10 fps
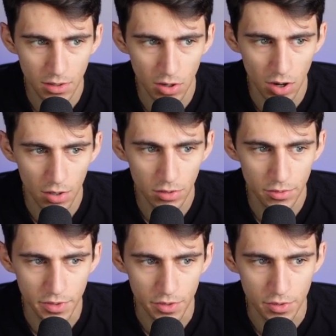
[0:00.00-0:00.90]
there are other
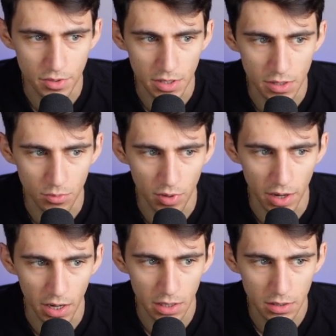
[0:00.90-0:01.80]
views in
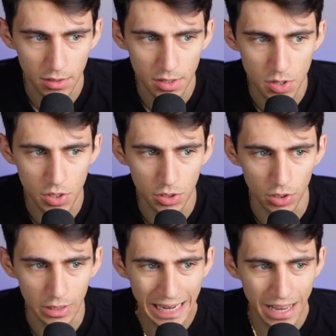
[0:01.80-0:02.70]
where you can
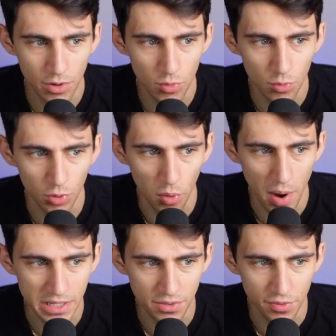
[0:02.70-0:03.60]
look at
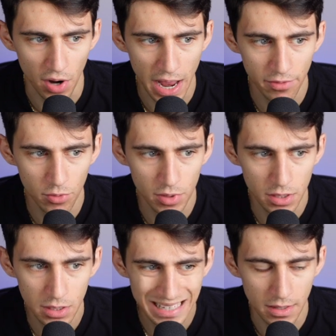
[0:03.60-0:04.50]
requests for
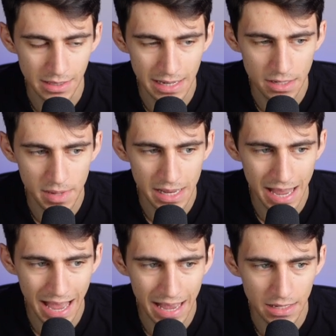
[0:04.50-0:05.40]
everyone, assigned to
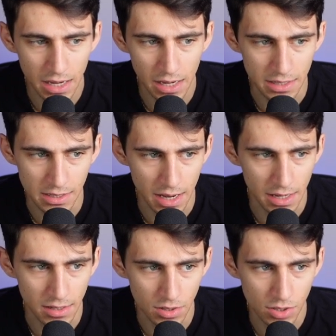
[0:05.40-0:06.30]
me and unassigned.